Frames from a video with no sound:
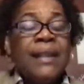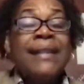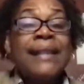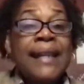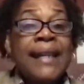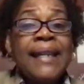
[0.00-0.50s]

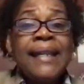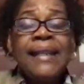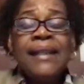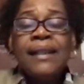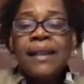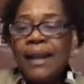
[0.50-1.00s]

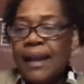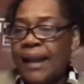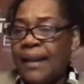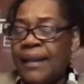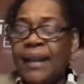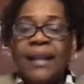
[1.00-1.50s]
disease
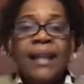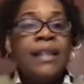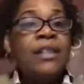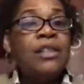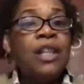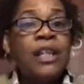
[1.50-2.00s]
and, and
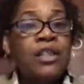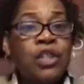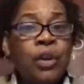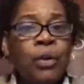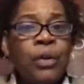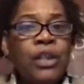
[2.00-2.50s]
and and
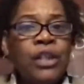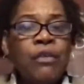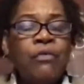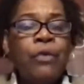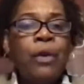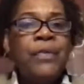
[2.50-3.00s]
so on and
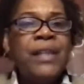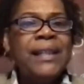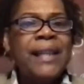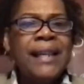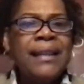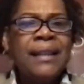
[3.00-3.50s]
so forth
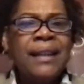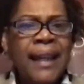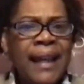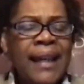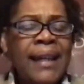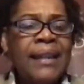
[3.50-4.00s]
is in the
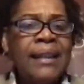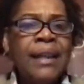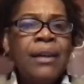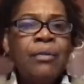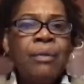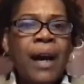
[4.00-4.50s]
land,
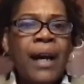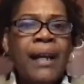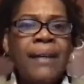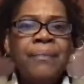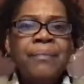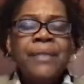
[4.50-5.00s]

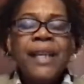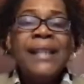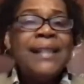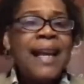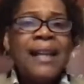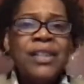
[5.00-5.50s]
right?
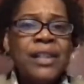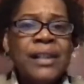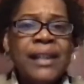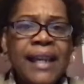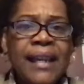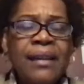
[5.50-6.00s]
It's not
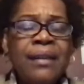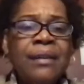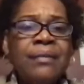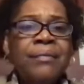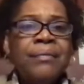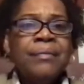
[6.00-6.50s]

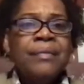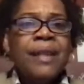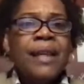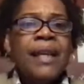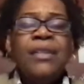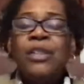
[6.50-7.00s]
here
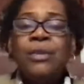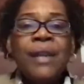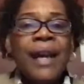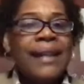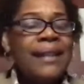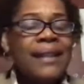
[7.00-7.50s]
in the
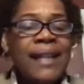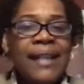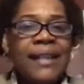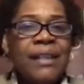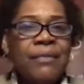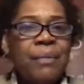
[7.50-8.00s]
United
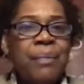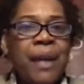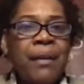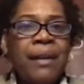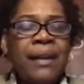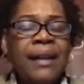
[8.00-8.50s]
States of
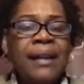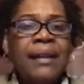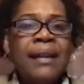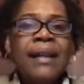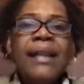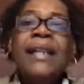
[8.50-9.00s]

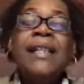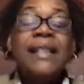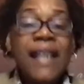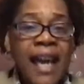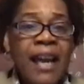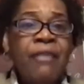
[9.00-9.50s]
America, it
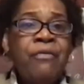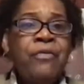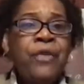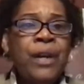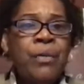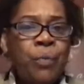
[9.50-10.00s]
is
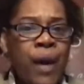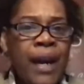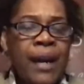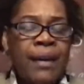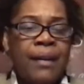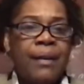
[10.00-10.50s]

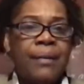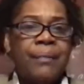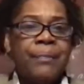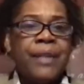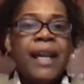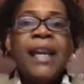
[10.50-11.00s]
everywhere,
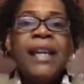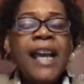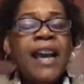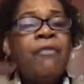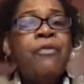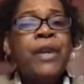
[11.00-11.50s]
in
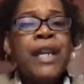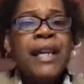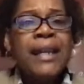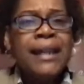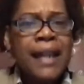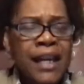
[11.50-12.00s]

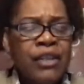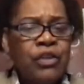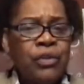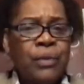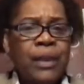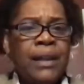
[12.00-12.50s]
every
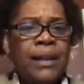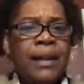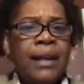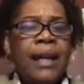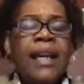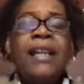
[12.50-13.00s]
country,
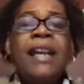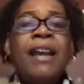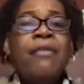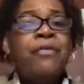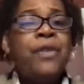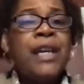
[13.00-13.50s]
in
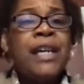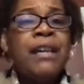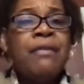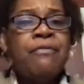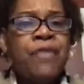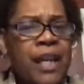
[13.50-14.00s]

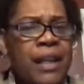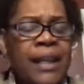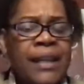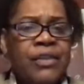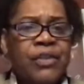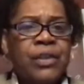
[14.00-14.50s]
every
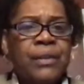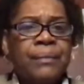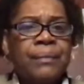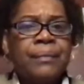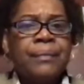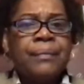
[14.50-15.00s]
village,
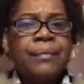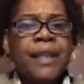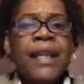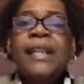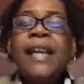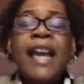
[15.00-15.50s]

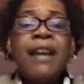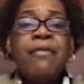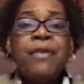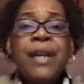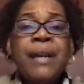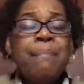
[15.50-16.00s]
in
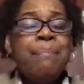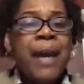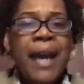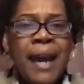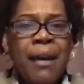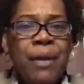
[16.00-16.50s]
every
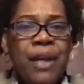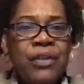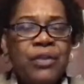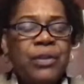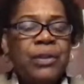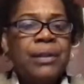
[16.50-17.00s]

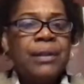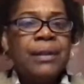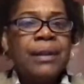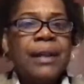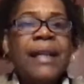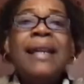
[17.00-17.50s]
parish.
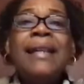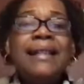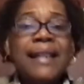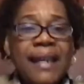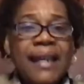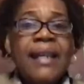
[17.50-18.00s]

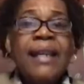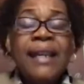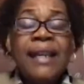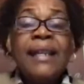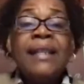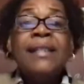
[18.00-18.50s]
It
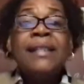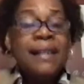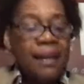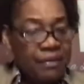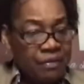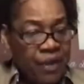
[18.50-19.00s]

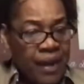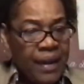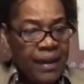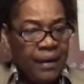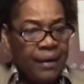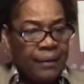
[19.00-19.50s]
is
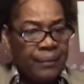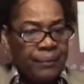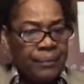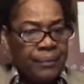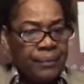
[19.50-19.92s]
there.